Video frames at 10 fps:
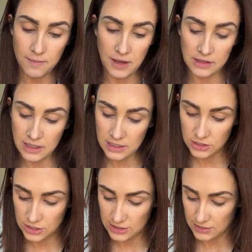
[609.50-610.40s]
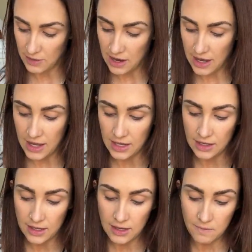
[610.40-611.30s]
Bella is just
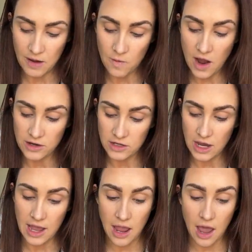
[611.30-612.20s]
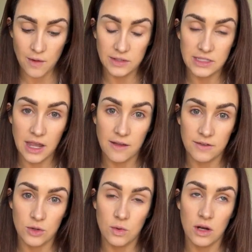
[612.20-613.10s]
my my ride or die. I would say
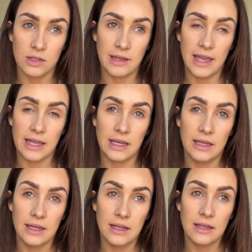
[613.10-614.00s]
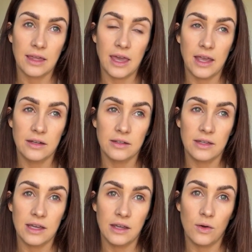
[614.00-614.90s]
if you are like
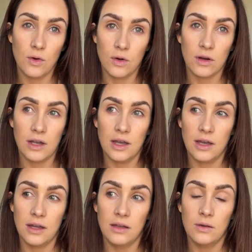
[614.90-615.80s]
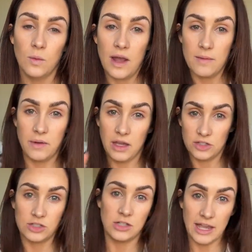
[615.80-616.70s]
Candlelit, Aura, White
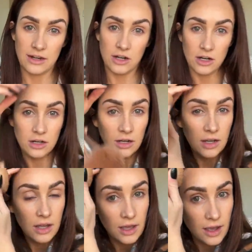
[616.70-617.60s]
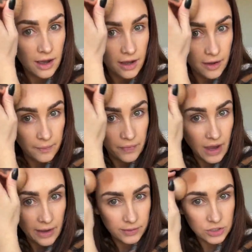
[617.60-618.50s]
Peach, Lighter, um,
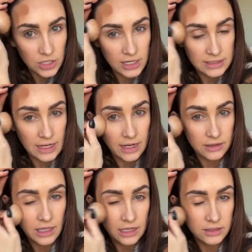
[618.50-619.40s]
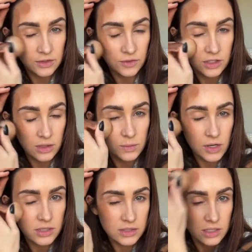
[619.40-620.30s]
I would try tan lines for your
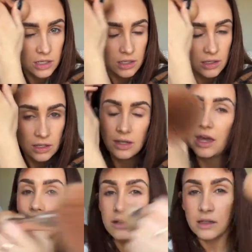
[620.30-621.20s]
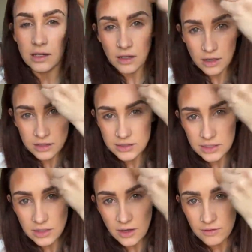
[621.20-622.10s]
bronzer. Candlelit,
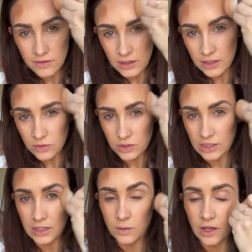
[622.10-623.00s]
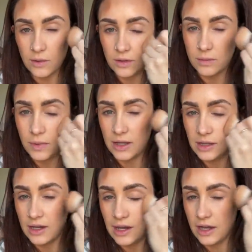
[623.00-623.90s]
honestly though, I feel like you could get away with
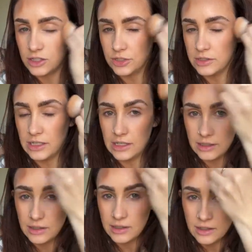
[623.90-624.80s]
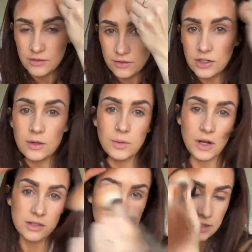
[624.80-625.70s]
Bella actually for your
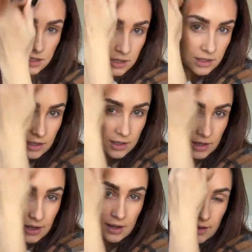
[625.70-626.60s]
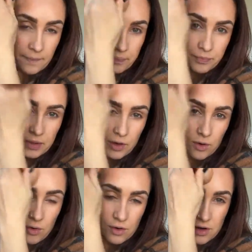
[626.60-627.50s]
bronzer. Um,
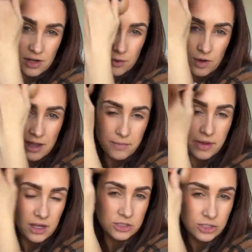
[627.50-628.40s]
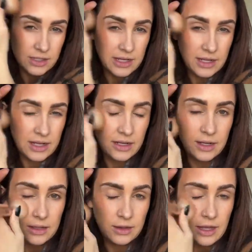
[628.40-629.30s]
but Aura White Peach Linen
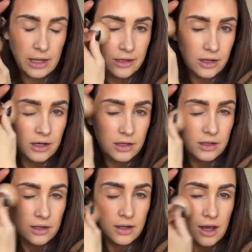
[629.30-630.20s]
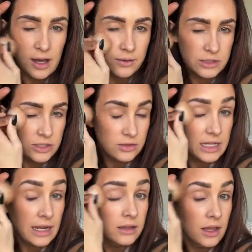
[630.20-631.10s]
and Lighter, I would do
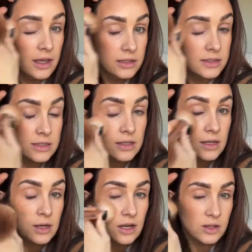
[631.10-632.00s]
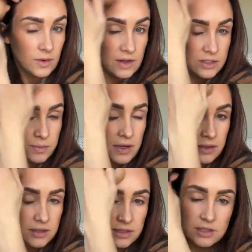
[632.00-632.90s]
tan lines. Otherwise,
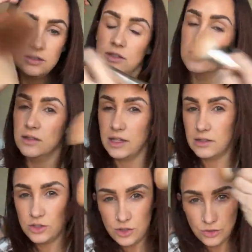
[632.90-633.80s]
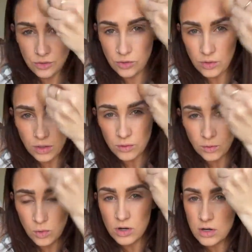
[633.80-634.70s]
Bella's gonna look like too
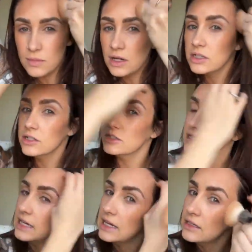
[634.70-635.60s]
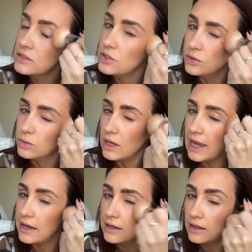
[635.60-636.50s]
warm on your skin, too
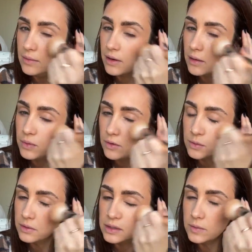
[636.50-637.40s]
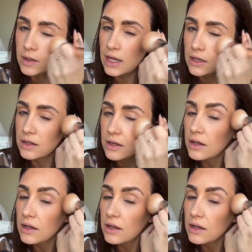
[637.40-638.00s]
red. It might pull really red.